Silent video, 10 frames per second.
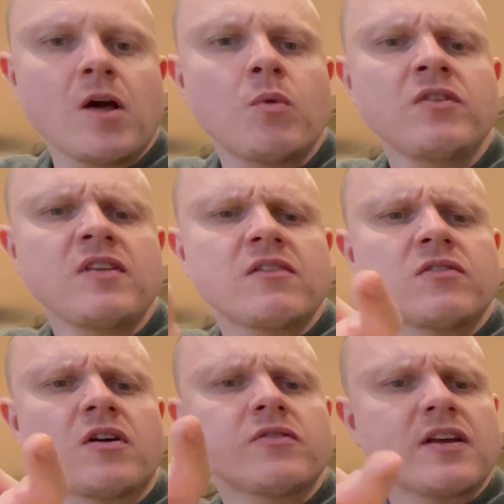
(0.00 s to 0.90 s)
What is that
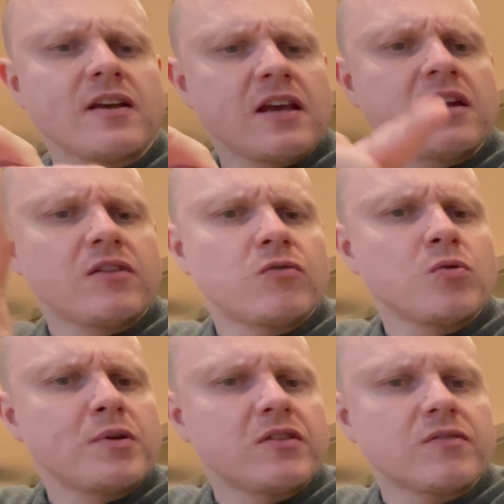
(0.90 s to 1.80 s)
sauce? I eat it too,
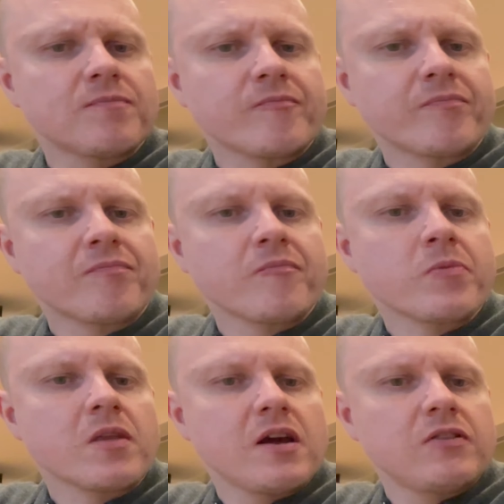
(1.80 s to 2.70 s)
but
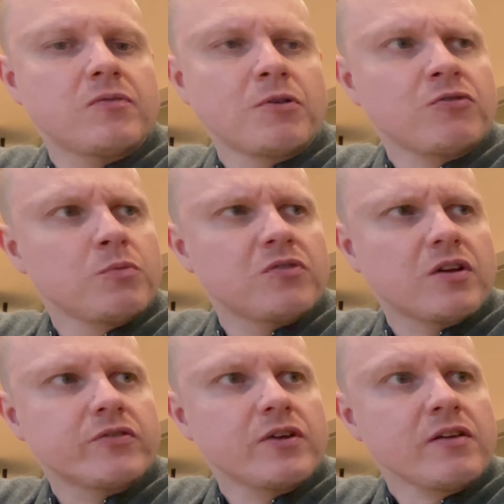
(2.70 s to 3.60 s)
it's mushroom
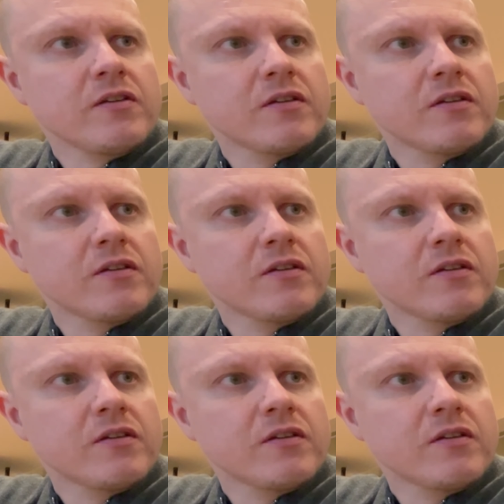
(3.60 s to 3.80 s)
sauce, right?